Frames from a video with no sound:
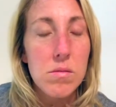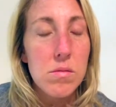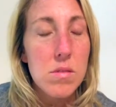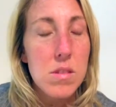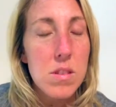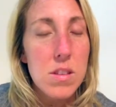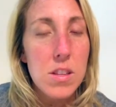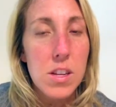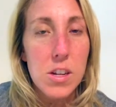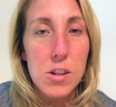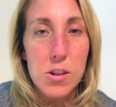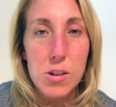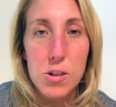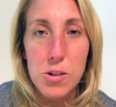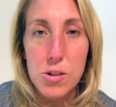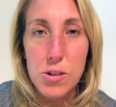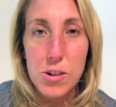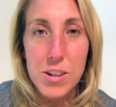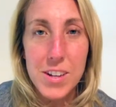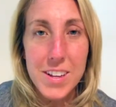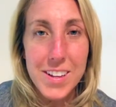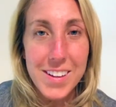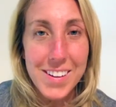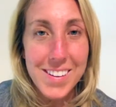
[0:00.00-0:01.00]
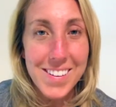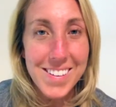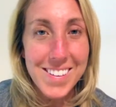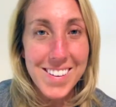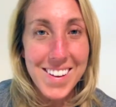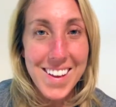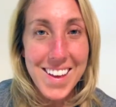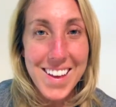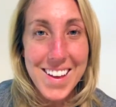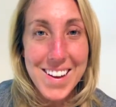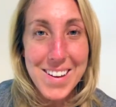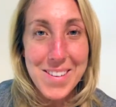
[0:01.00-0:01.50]
such a treat
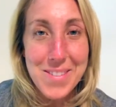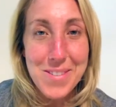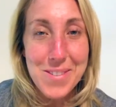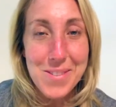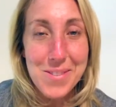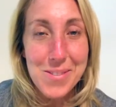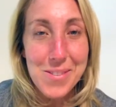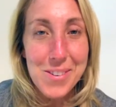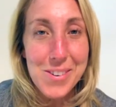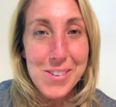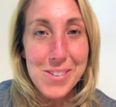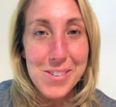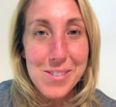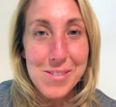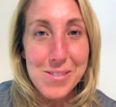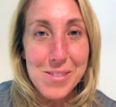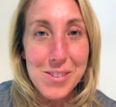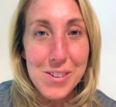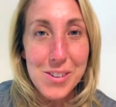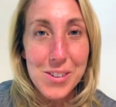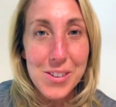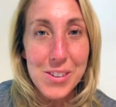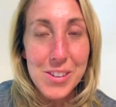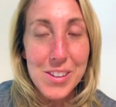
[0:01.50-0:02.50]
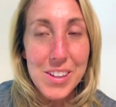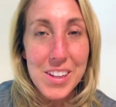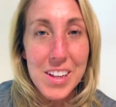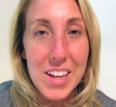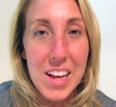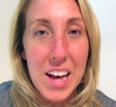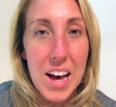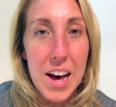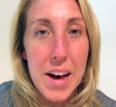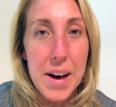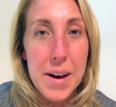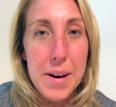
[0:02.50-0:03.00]
and it was wonderful.
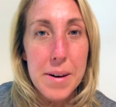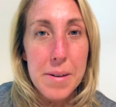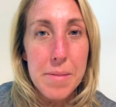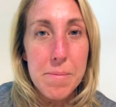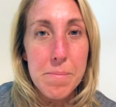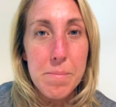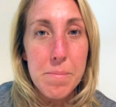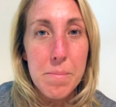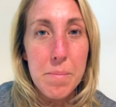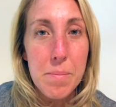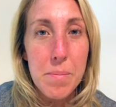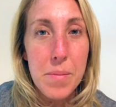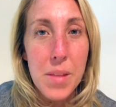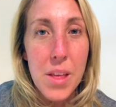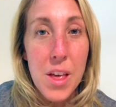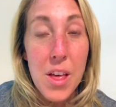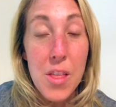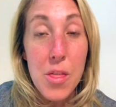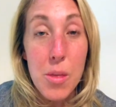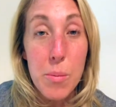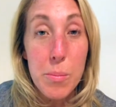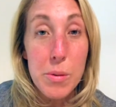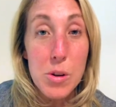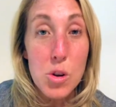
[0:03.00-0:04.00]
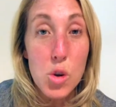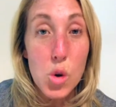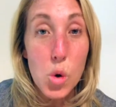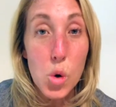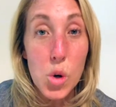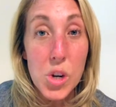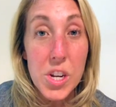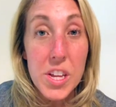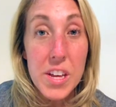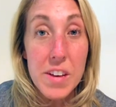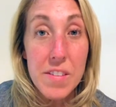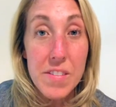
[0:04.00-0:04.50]
Um, the
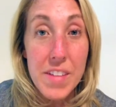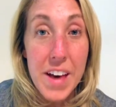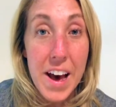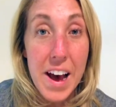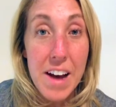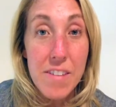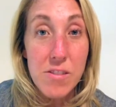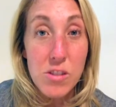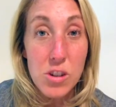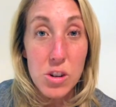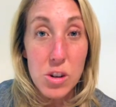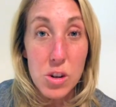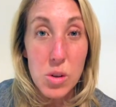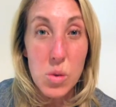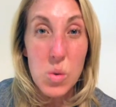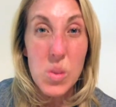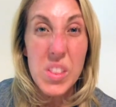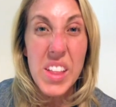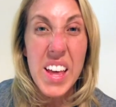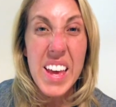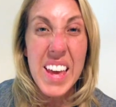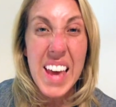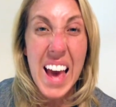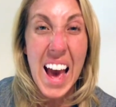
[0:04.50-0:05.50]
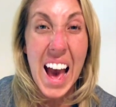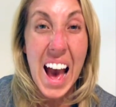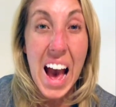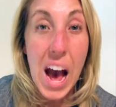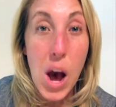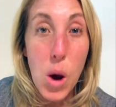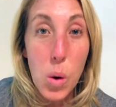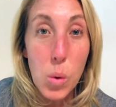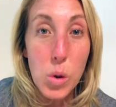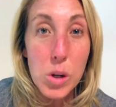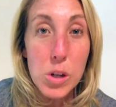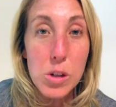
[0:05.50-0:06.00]
majority of the afternoon, like
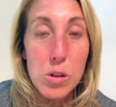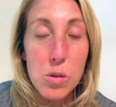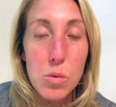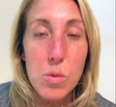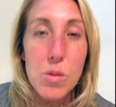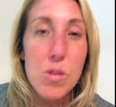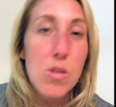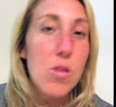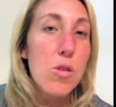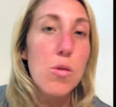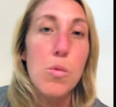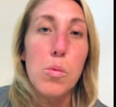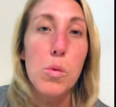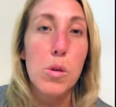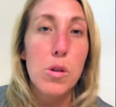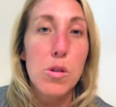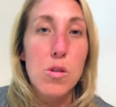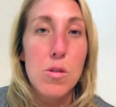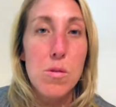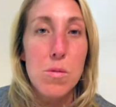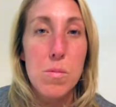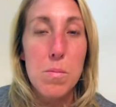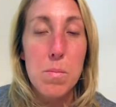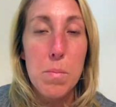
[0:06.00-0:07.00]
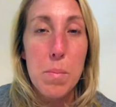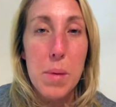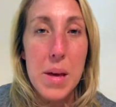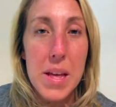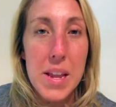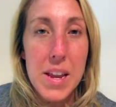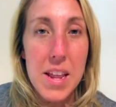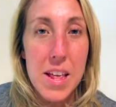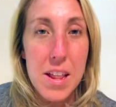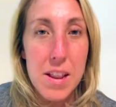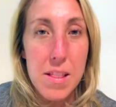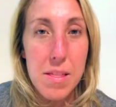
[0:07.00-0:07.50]
hours, was were
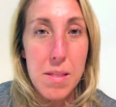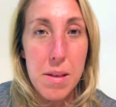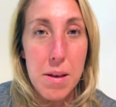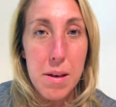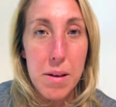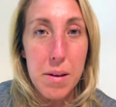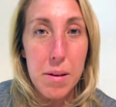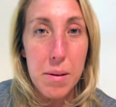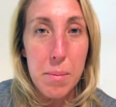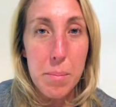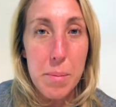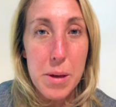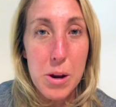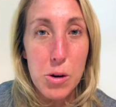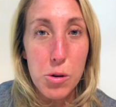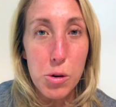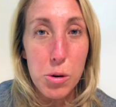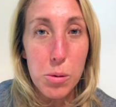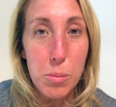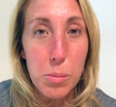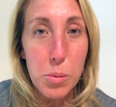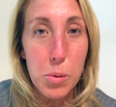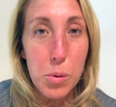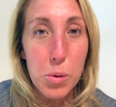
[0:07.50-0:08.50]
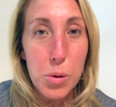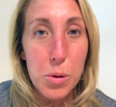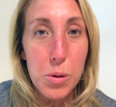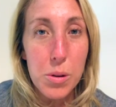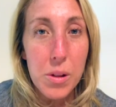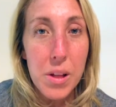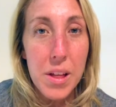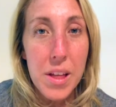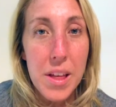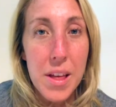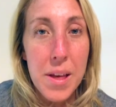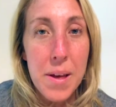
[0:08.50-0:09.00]
spent in the mineral pool,
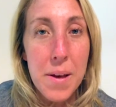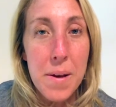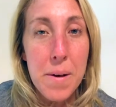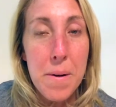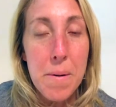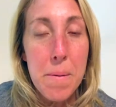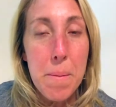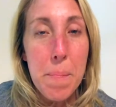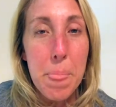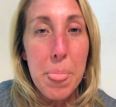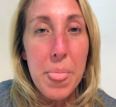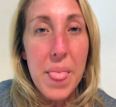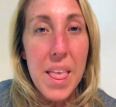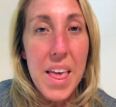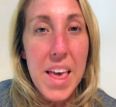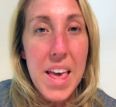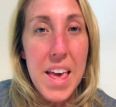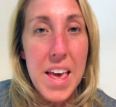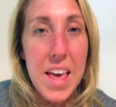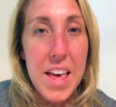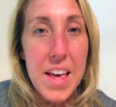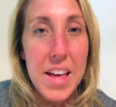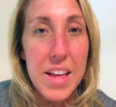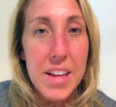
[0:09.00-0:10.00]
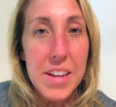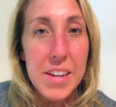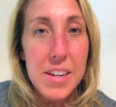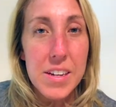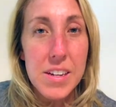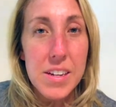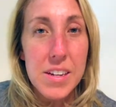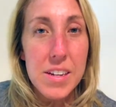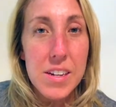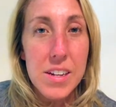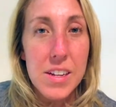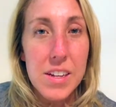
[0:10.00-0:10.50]

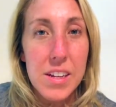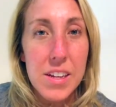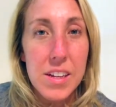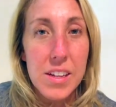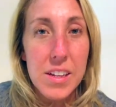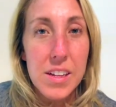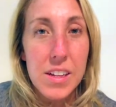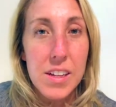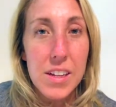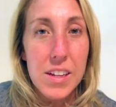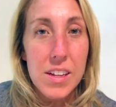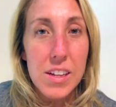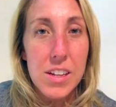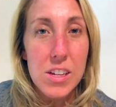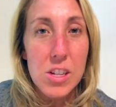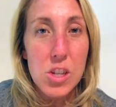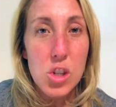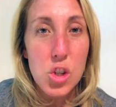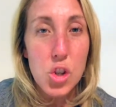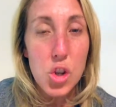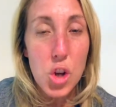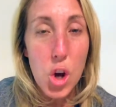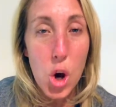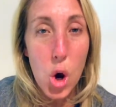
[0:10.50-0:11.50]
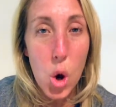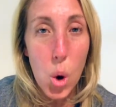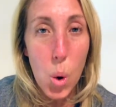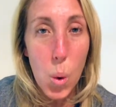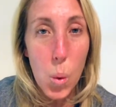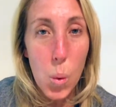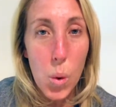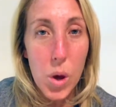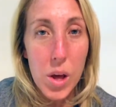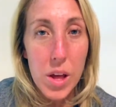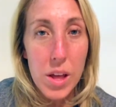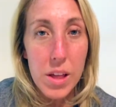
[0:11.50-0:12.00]
and
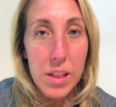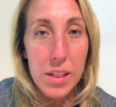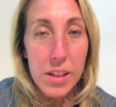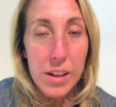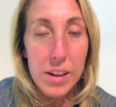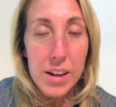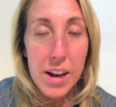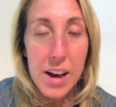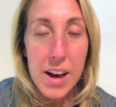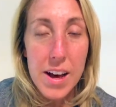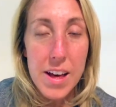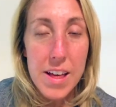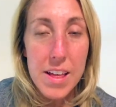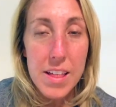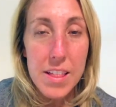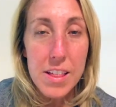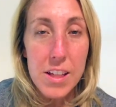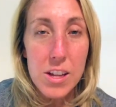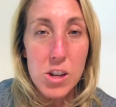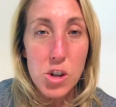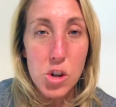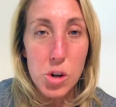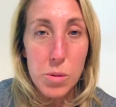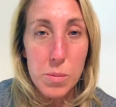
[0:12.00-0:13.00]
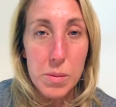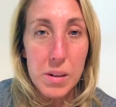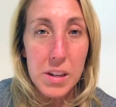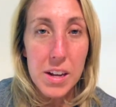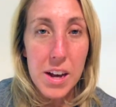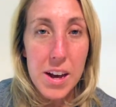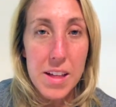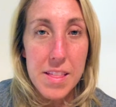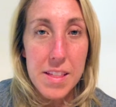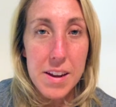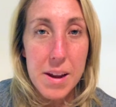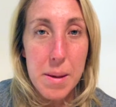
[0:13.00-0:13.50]
Joe, the guy, a German
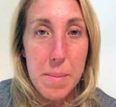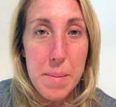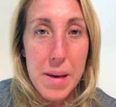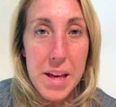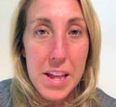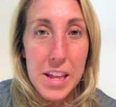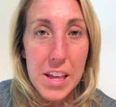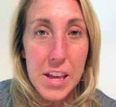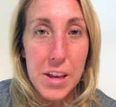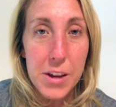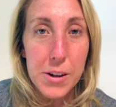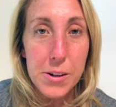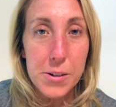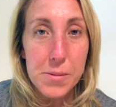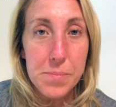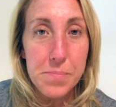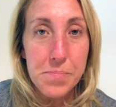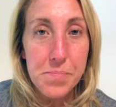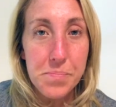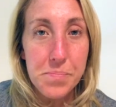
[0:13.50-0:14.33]
guy that I met here,